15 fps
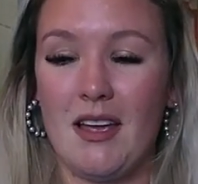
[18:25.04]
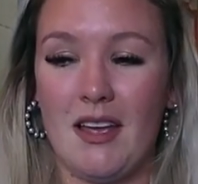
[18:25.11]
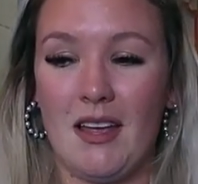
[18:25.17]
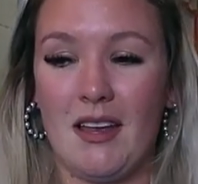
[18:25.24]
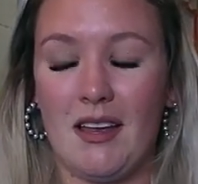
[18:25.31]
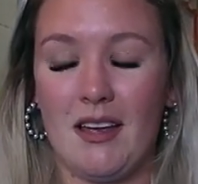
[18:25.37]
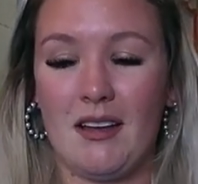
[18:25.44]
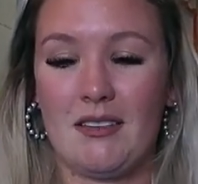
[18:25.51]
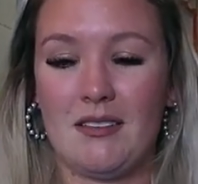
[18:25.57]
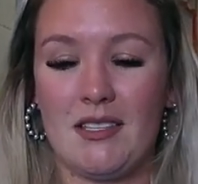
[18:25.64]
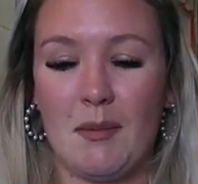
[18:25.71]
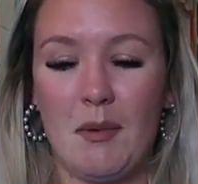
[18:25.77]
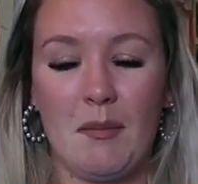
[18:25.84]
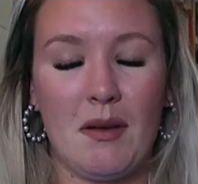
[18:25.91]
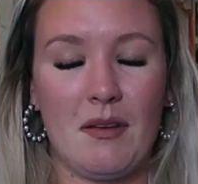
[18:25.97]
and
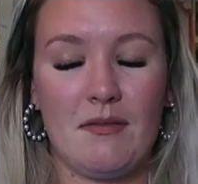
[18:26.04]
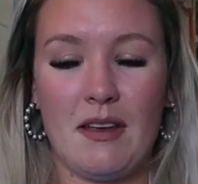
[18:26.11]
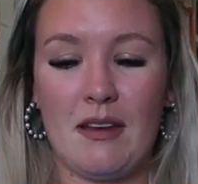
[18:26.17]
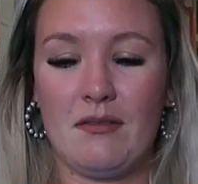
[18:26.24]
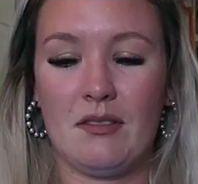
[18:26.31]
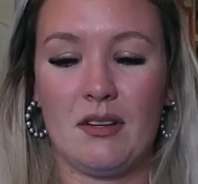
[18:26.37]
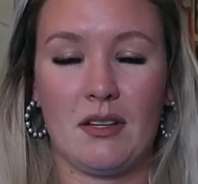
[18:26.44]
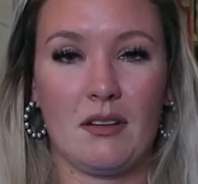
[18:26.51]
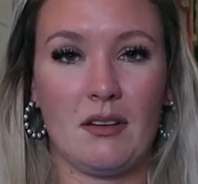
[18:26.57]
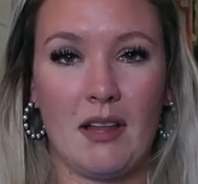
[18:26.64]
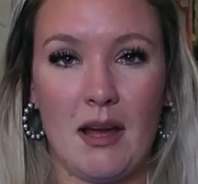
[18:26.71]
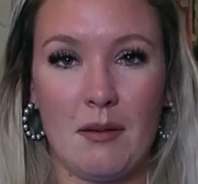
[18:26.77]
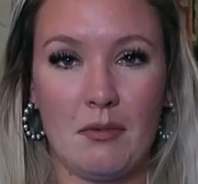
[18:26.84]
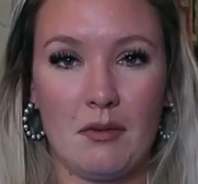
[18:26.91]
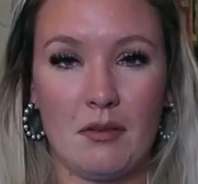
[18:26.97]
some of my favorite
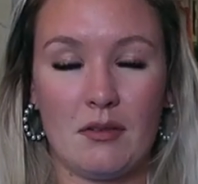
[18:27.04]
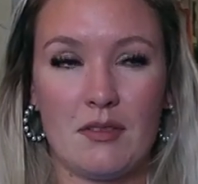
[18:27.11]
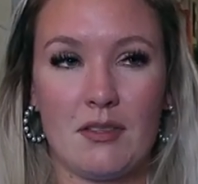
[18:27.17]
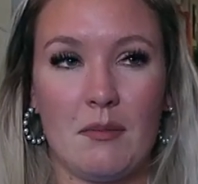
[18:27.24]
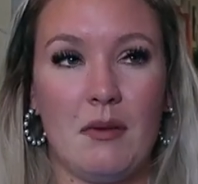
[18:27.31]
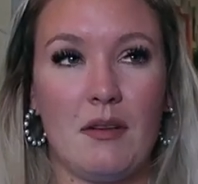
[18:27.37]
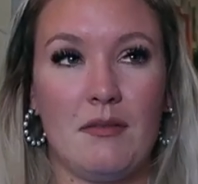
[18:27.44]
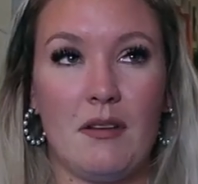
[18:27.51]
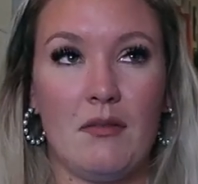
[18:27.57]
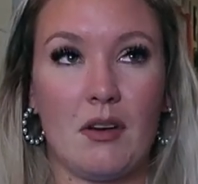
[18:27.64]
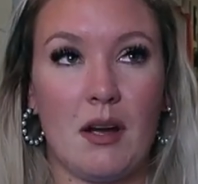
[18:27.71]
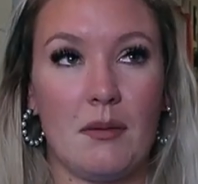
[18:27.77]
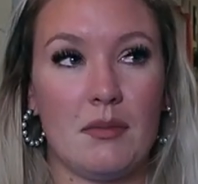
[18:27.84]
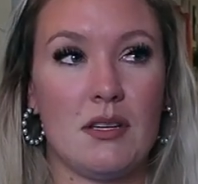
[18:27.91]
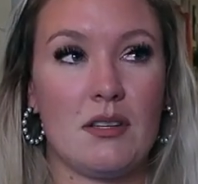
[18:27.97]

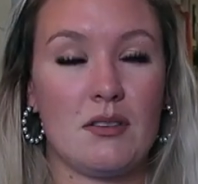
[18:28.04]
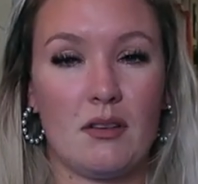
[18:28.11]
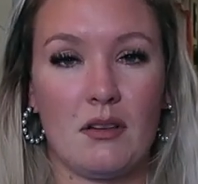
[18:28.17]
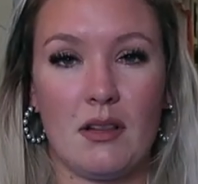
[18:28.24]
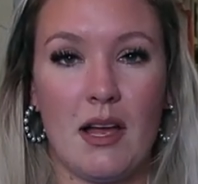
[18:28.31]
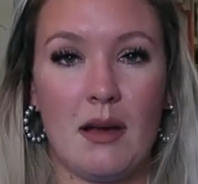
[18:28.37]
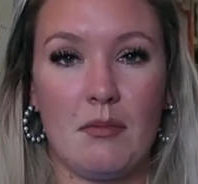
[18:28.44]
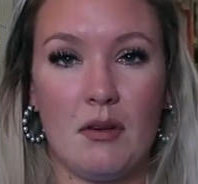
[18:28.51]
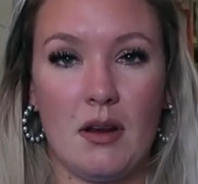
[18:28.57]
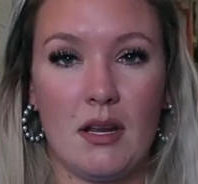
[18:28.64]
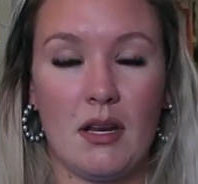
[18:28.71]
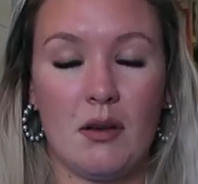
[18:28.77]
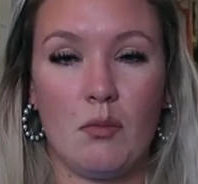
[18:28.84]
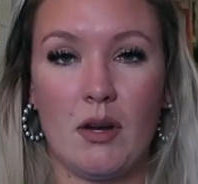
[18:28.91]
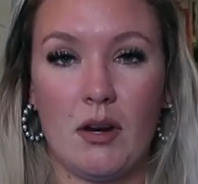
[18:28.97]
companies are
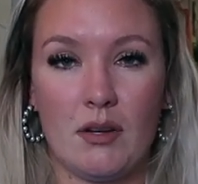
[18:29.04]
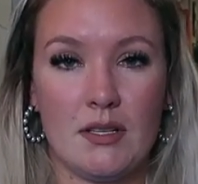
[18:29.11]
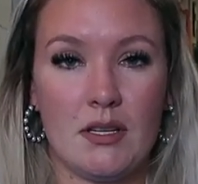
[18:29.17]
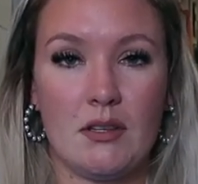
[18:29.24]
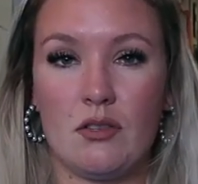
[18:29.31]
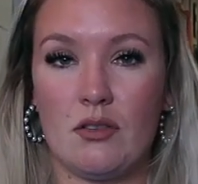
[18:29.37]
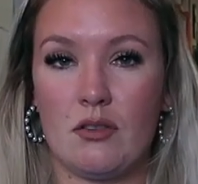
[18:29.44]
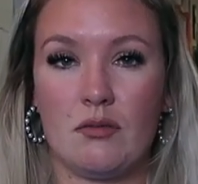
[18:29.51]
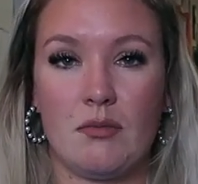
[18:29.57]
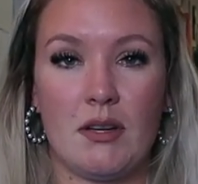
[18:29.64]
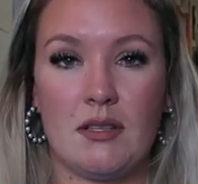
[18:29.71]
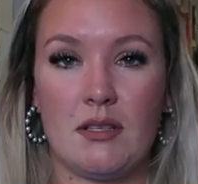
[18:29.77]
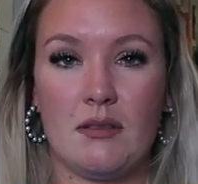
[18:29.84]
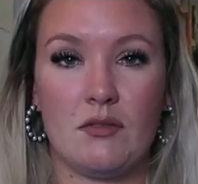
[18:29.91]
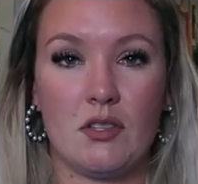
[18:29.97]
collaborating. We Are Teachers,
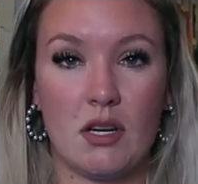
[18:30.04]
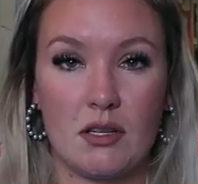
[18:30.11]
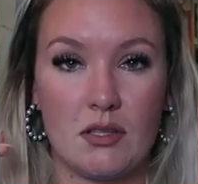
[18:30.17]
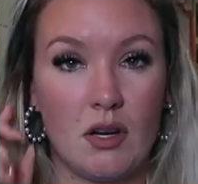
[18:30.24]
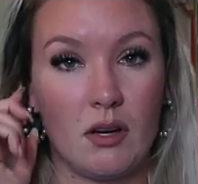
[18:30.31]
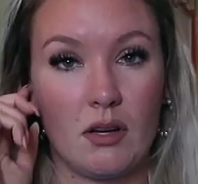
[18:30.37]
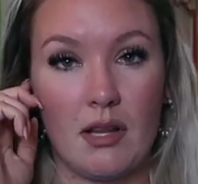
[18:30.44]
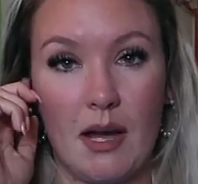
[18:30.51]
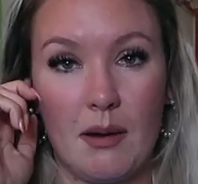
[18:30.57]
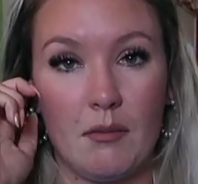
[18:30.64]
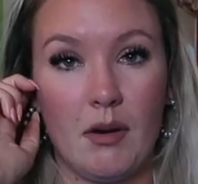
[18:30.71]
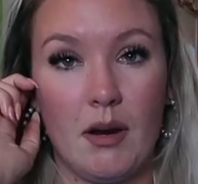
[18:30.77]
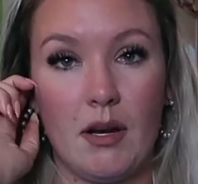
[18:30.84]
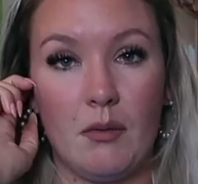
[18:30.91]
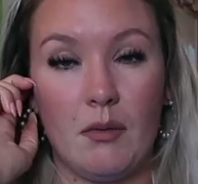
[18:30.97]
Right Stuff Chicks are
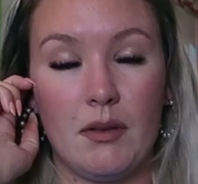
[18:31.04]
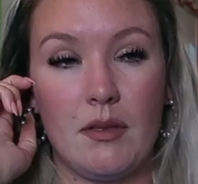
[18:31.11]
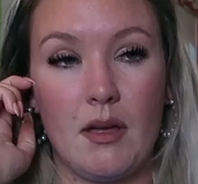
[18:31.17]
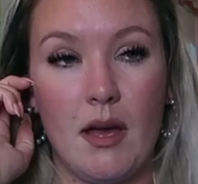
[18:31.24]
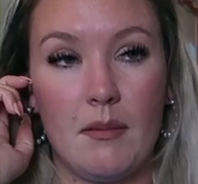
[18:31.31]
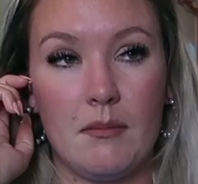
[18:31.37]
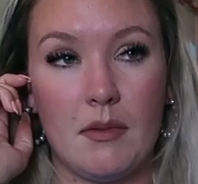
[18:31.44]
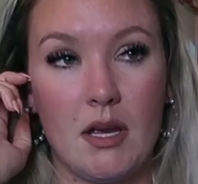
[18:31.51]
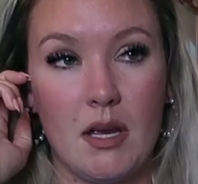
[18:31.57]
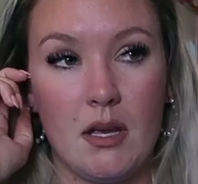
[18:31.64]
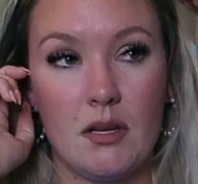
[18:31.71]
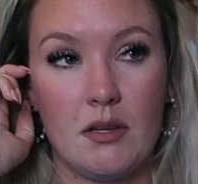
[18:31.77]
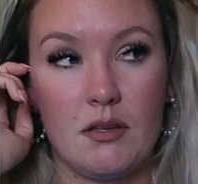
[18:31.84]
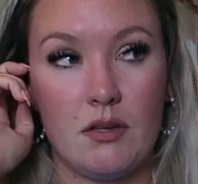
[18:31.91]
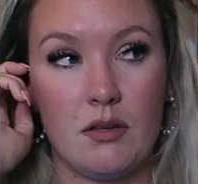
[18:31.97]
collaborating with them
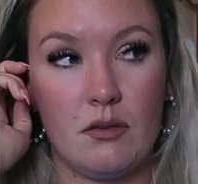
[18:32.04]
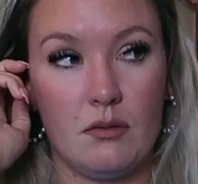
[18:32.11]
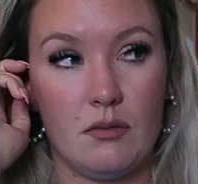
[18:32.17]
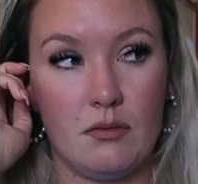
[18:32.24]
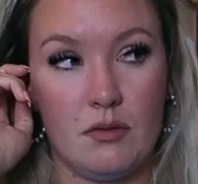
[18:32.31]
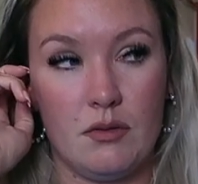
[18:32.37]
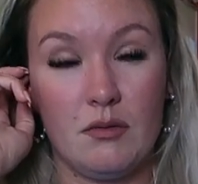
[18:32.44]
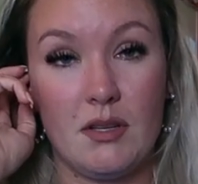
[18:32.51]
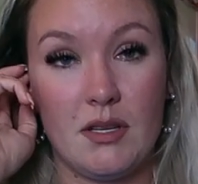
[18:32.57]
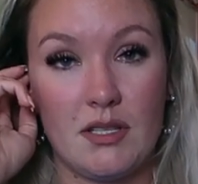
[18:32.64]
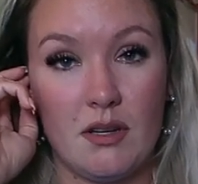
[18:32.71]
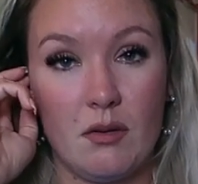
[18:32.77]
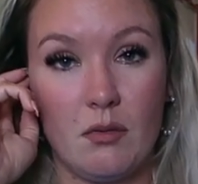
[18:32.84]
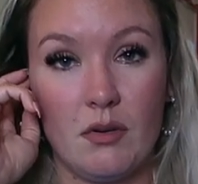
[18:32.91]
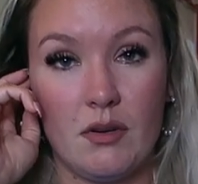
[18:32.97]
to do this
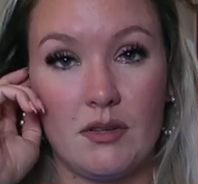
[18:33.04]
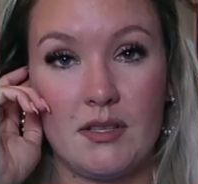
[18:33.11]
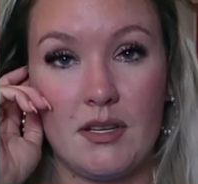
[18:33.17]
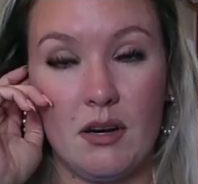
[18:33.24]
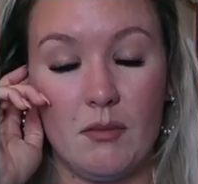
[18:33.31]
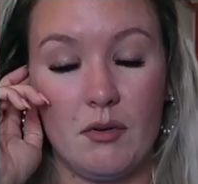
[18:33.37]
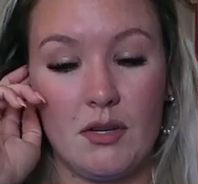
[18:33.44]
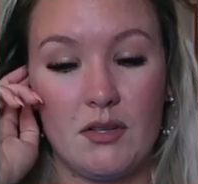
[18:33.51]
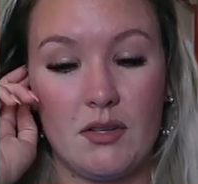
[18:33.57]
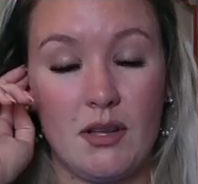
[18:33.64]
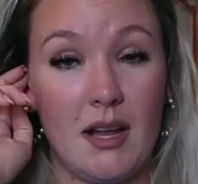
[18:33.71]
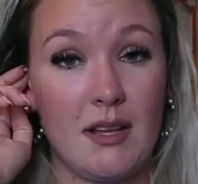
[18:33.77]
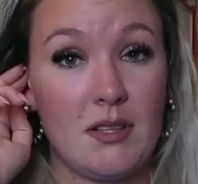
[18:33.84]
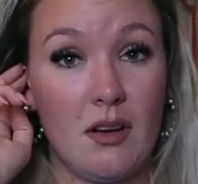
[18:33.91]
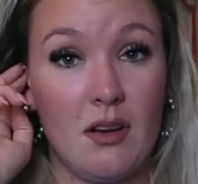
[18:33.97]
awards ceremony, so
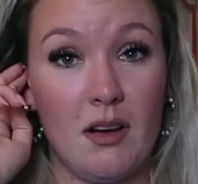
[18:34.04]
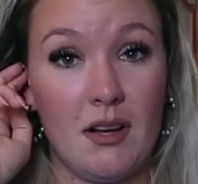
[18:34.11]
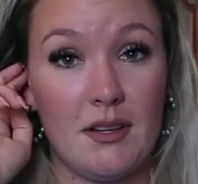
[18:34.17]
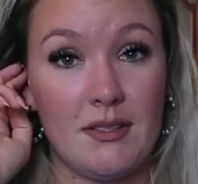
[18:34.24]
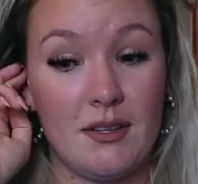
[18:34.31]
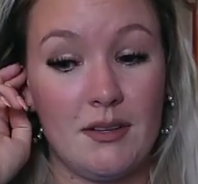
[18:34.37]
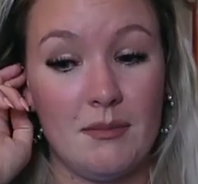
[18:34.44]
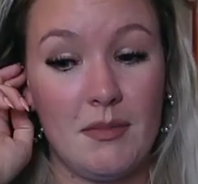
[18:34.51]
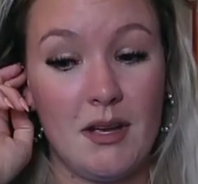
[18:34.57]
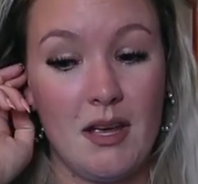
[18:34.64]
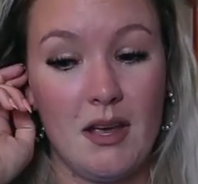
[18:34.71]
that's awesome.